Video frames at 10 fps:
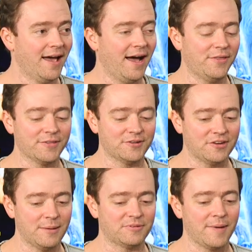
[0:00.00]
I think that
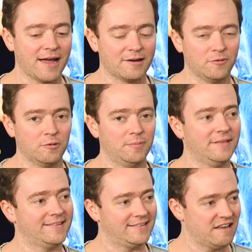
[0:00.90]
James McAvoy would be
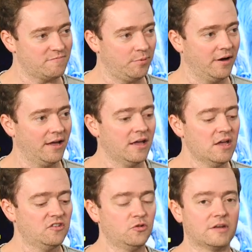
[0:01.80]
the safe play
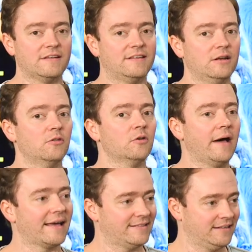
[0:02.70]
to continue the
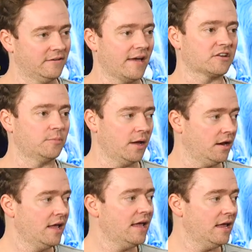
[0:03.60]
legacy of X-Men
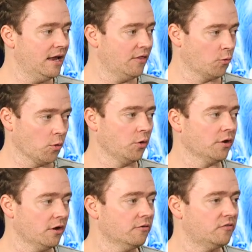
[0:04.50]
in the world
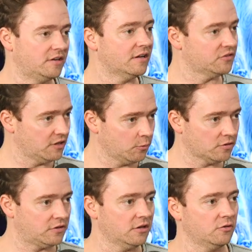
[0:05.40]
of Disney.
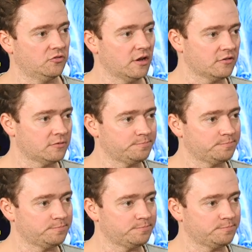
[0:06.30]
What say you, gents?